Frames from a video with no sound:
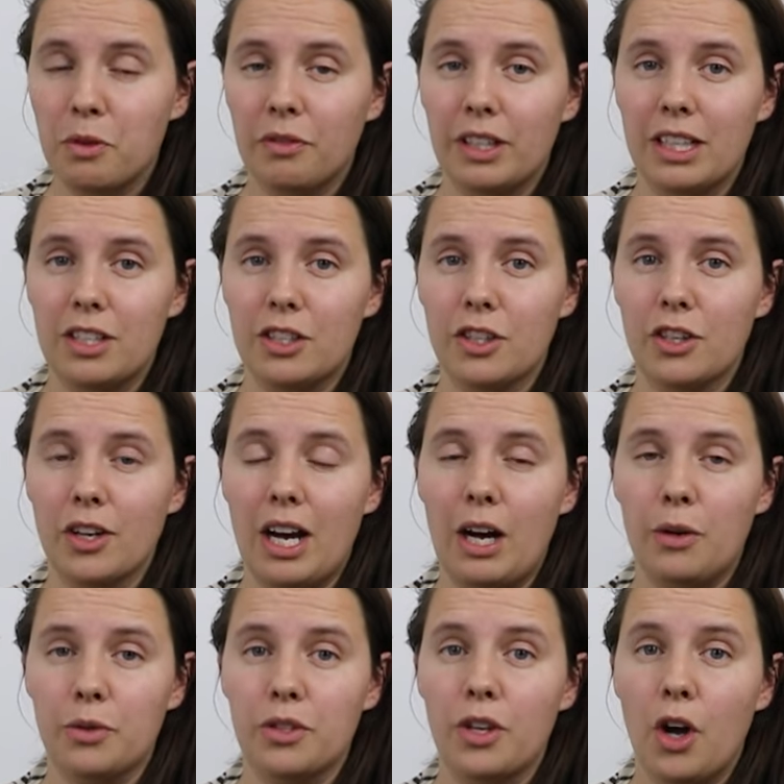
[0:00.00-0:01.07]
moving into your
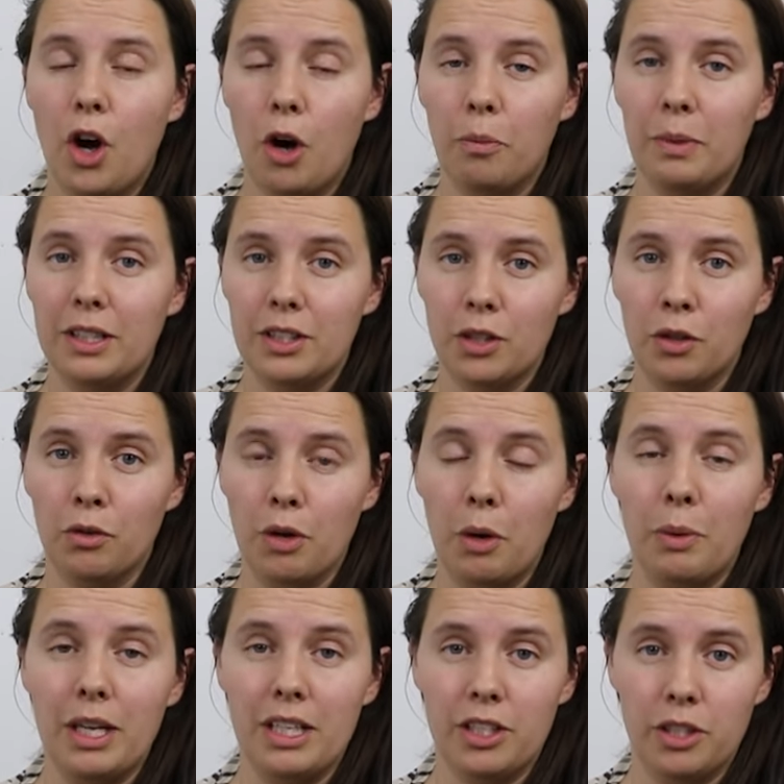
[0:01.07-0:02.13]
house hoping to
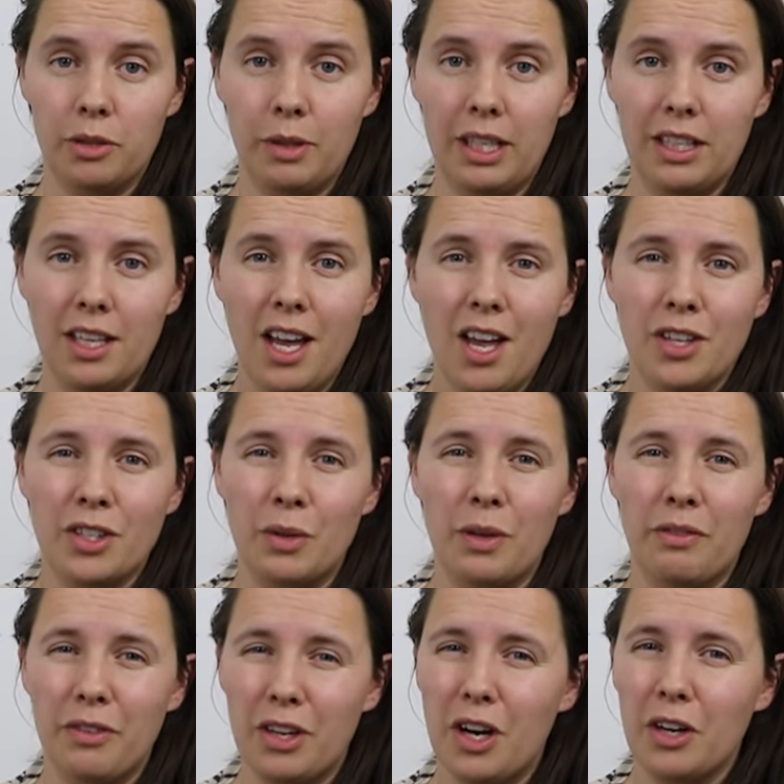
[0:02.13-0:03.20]
grow into it. So
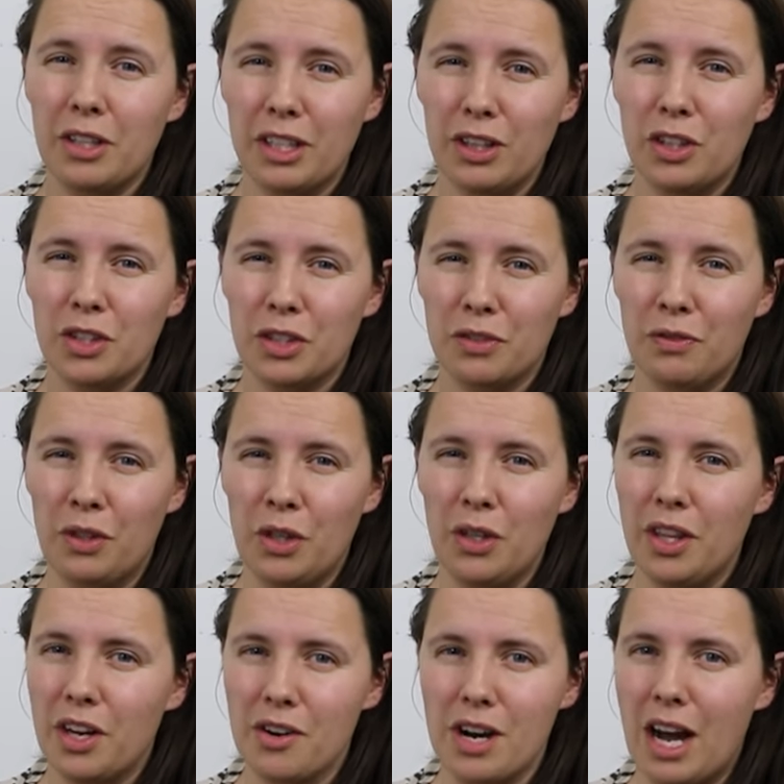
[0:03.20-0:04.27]
if it already looks
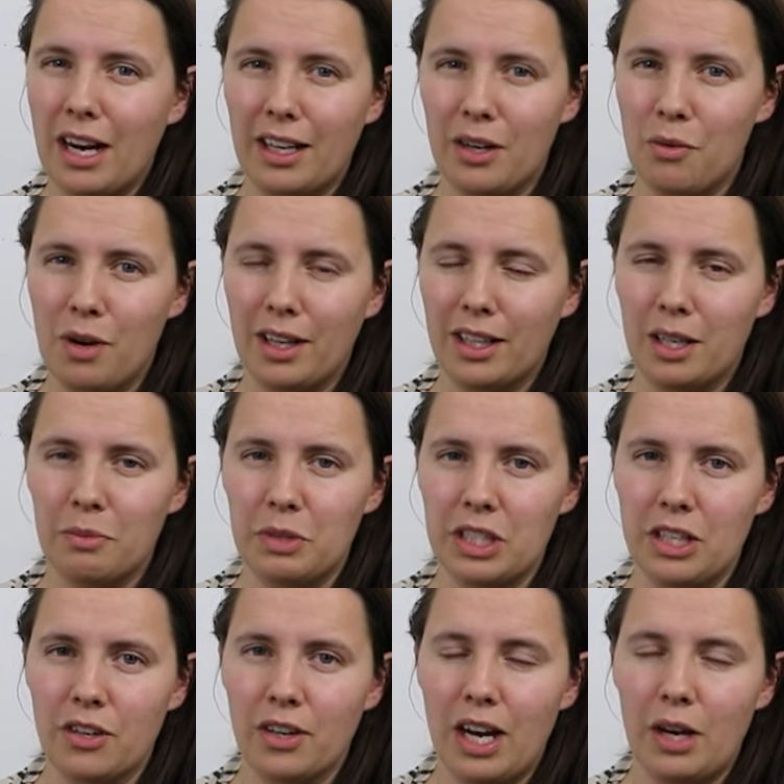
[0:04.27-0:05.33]
full, they're not going to want to come
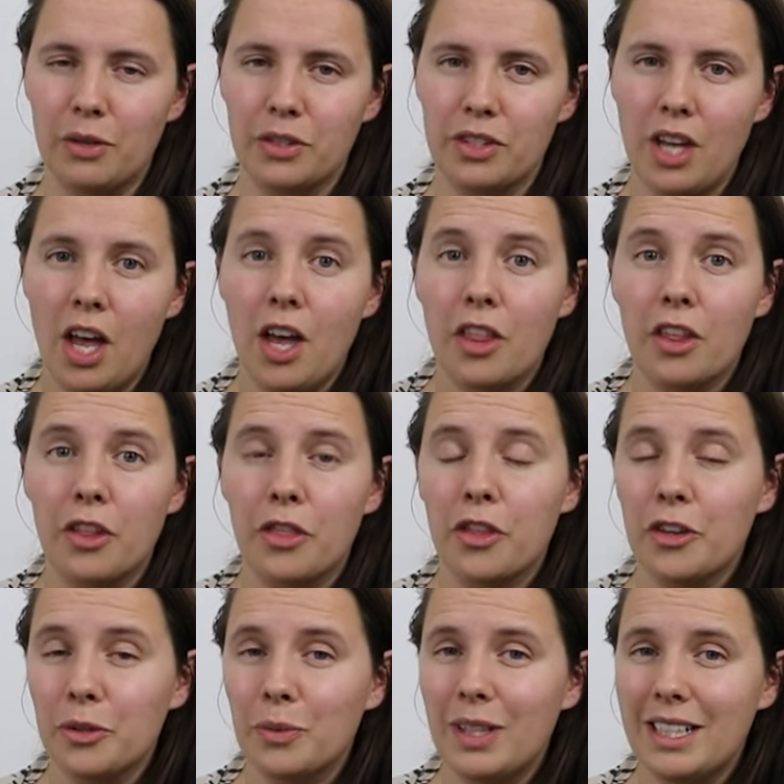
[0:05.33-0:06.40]
see your house. The
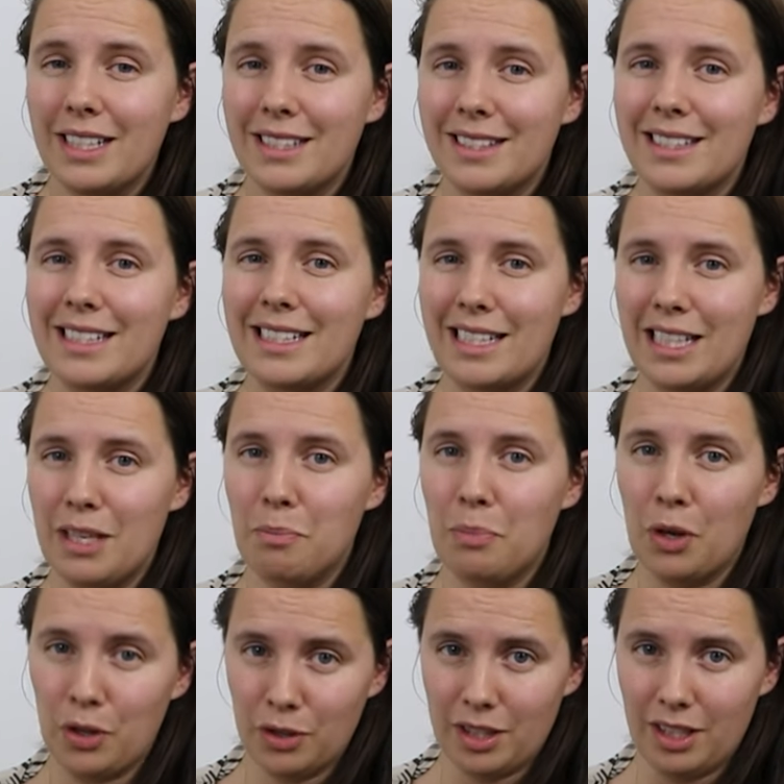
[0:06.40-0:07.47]
third one is to
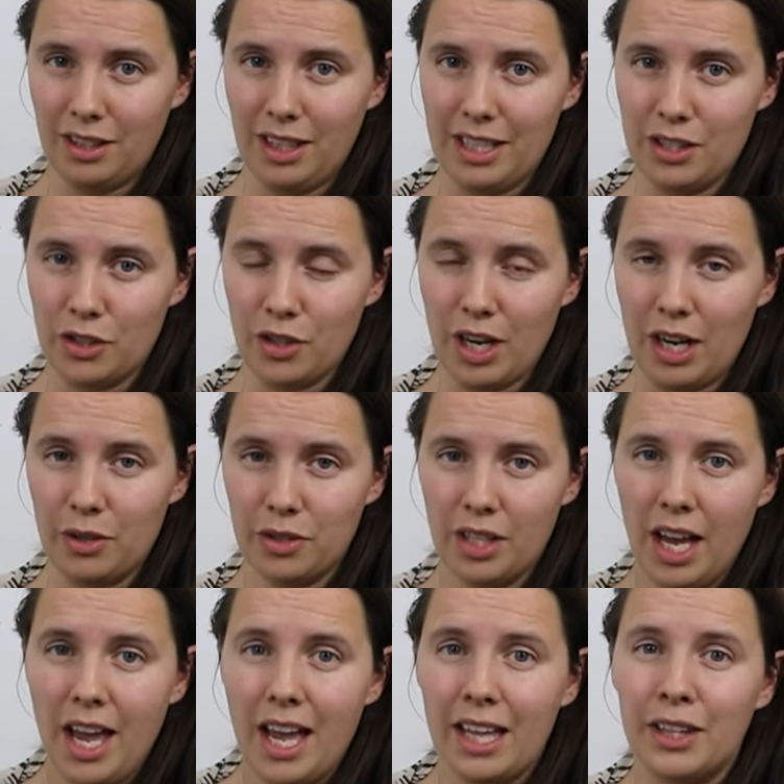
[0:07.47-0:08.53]
depersonalize your house.
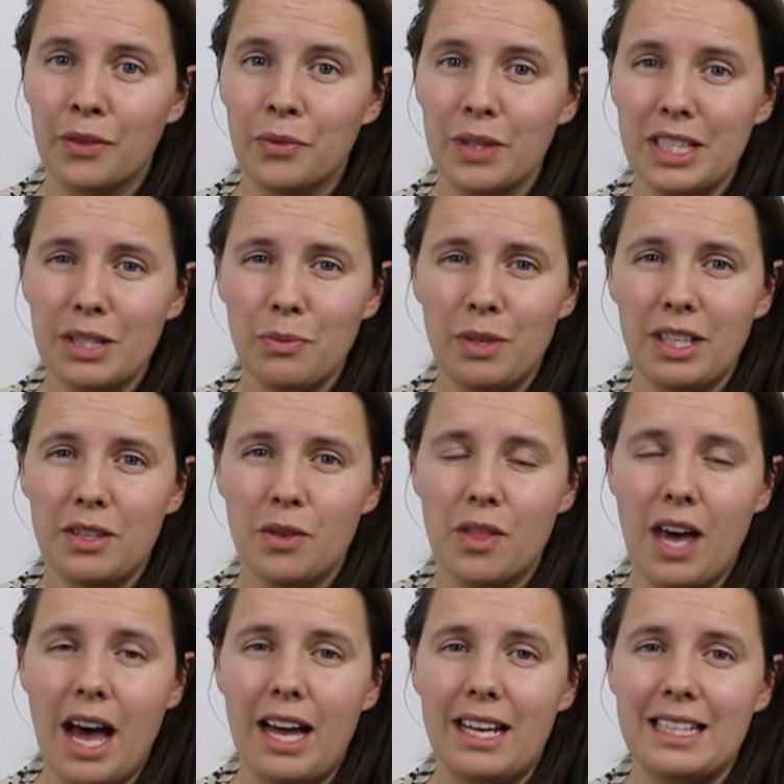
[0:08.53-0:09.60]
And the reason we do
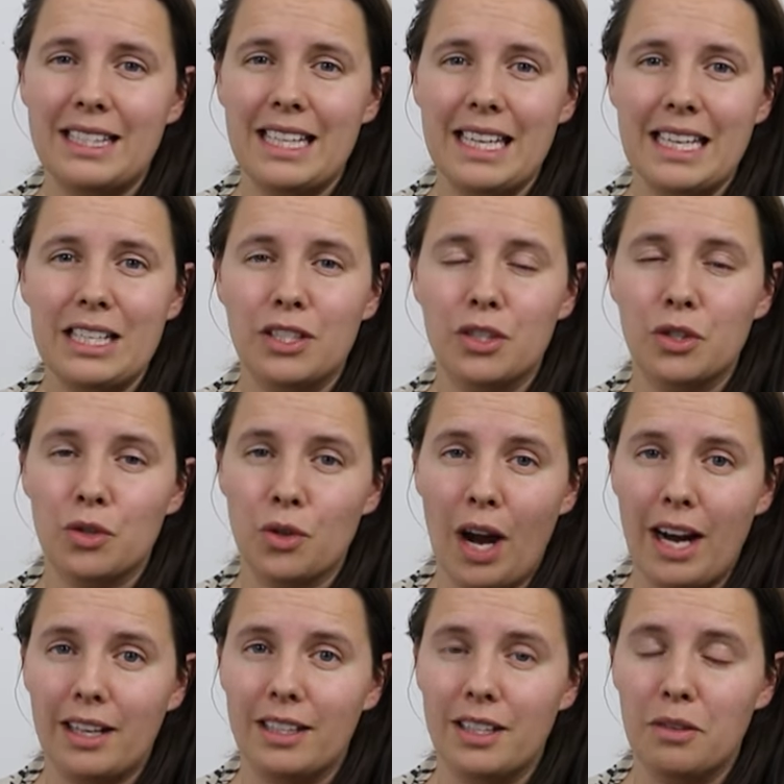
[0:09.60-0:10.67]
that is they get
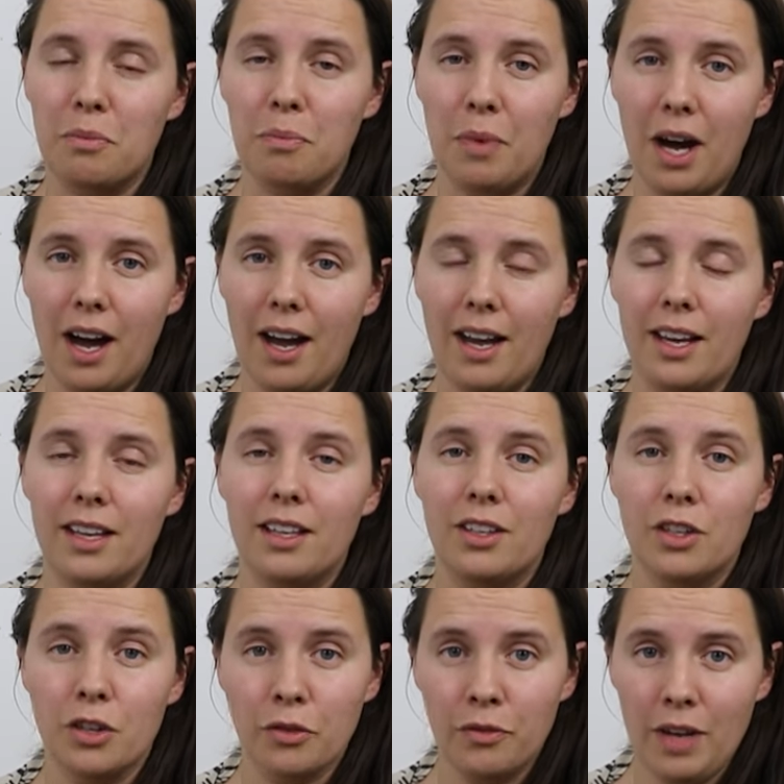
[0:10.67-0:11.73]
distracted by
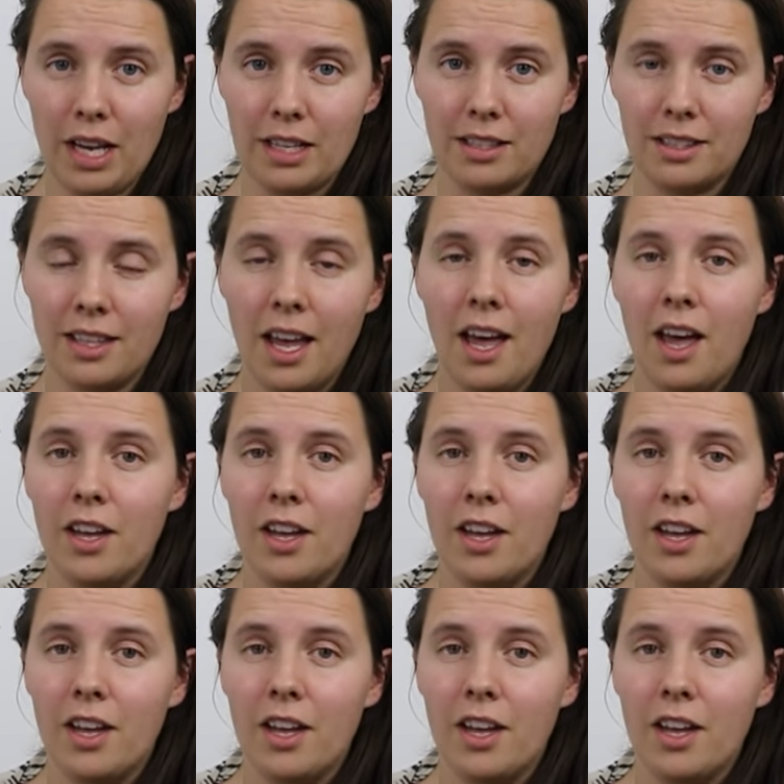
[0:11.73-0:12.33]
your face.